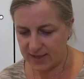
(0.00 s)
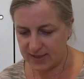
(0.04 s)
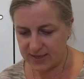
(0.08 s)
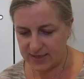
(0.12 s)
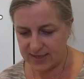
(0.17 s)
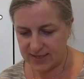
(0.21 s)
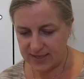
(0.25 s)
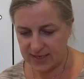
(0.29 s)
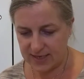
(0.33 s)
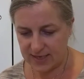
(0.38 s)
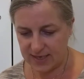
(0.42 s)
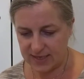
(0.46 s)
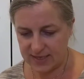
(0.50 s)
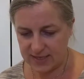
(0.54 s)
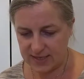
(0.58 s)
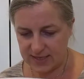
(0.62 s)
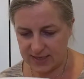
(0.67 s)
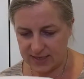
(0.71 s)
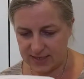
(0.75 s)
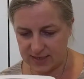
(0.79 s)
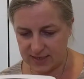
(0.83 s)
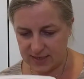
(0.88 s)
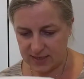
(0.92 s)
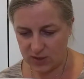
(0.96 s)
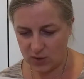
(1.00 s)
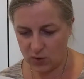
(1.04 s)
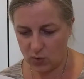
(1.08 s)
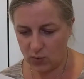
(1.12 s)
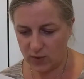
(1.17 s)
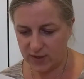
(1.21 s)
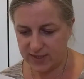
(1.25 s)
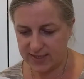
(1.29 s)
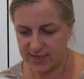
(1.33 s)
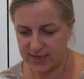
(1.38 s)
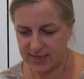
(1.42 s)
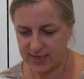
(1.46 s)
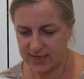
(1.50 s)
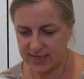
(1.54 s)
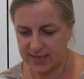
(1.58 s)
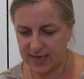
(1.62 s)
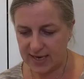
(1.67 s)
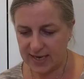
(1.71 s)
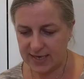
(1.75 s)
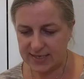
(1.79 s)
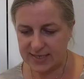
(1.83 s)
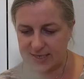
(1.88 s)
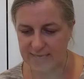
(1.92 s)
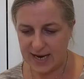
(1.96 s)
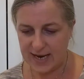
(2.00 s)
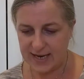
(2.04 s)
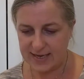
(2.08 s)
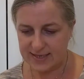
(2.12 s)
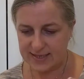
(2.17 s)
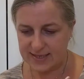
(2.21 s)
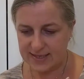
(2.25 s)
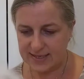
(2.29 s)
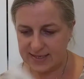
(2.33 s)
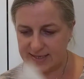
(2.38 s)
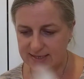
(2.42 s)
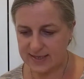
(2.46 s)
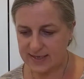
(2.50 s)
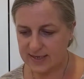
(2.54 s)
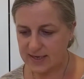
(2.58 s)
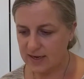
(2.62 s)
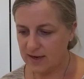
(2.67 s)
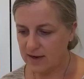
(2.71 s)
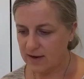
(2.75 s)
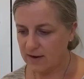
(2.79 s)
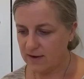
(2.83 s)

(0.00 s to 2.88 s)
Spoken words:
this is quizzes and tests